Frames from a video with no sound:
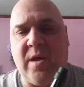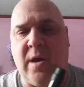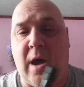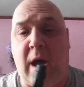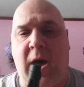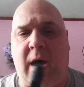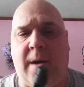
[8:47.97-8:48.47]

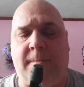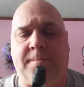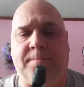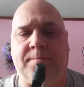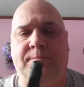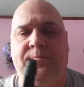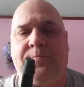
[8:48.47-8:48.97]

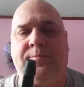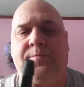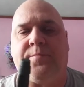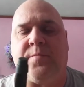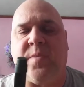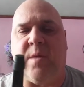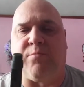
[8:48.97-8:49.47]

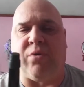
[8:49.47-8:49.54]
The